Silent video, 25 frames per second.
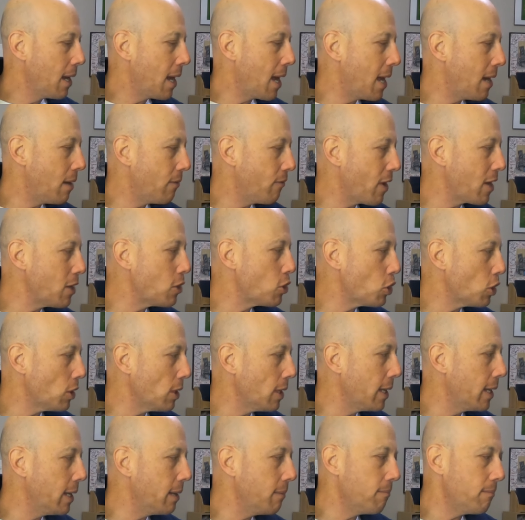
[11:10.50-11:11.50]
and
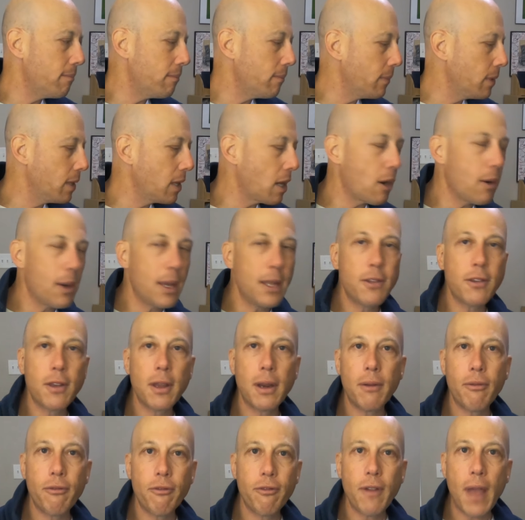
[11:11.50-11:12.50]
eventually, it's
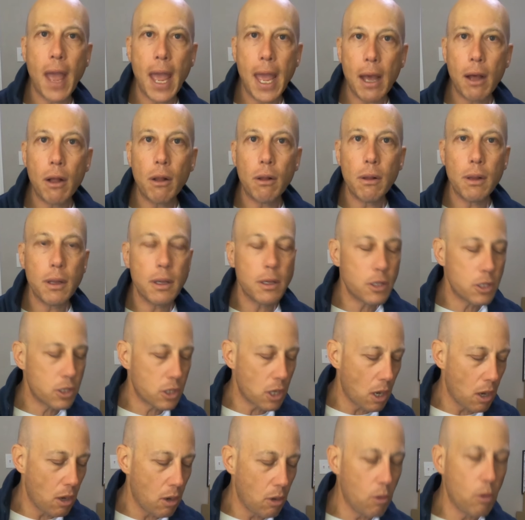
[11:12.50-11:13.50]
going to fail.
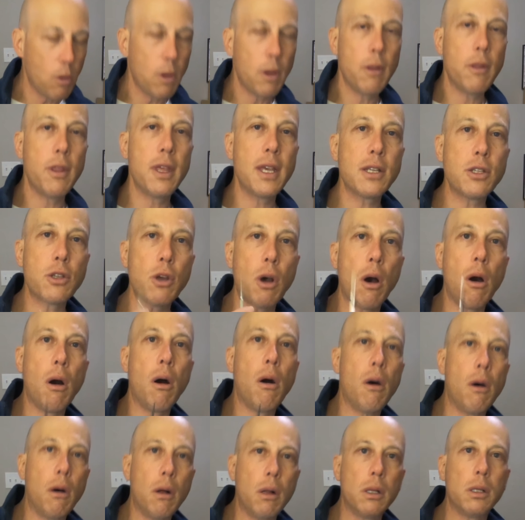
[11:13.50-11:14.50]
So this
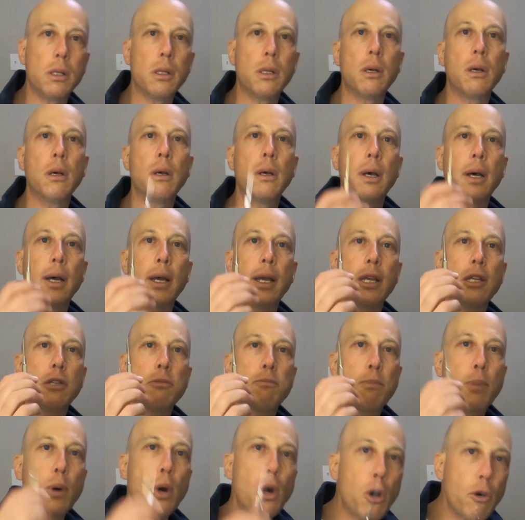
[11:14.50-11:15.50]
awl is
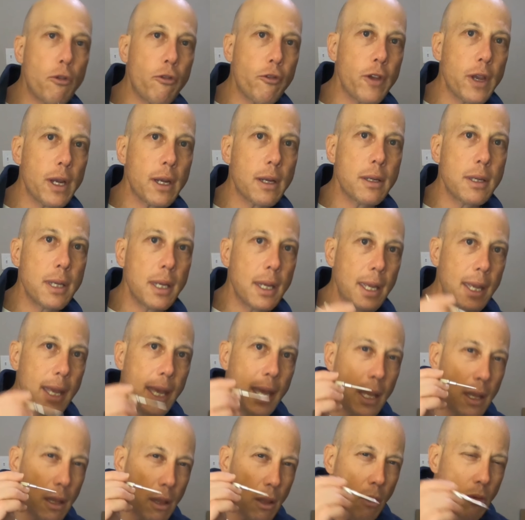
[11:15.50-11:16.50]
perfect to
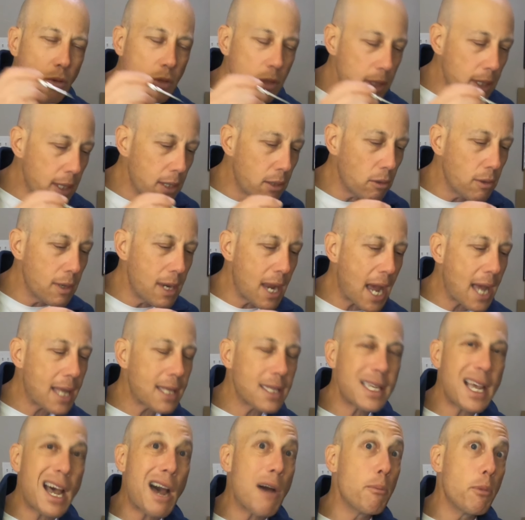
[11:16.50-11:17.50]
get those little
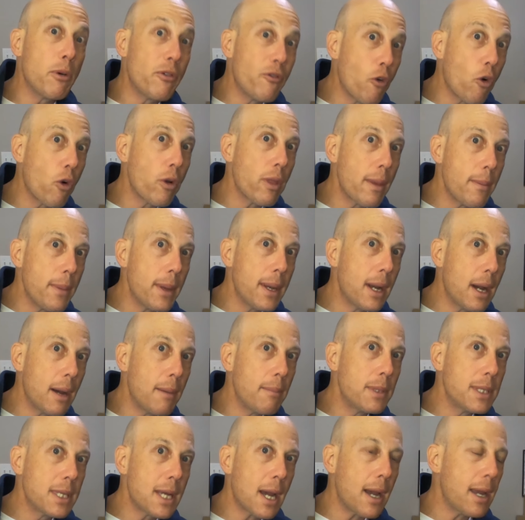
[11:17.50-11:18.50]
knots out before they
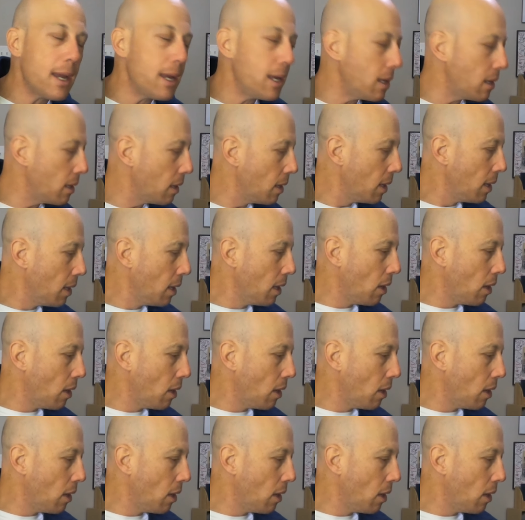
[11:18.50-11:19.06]
become tight,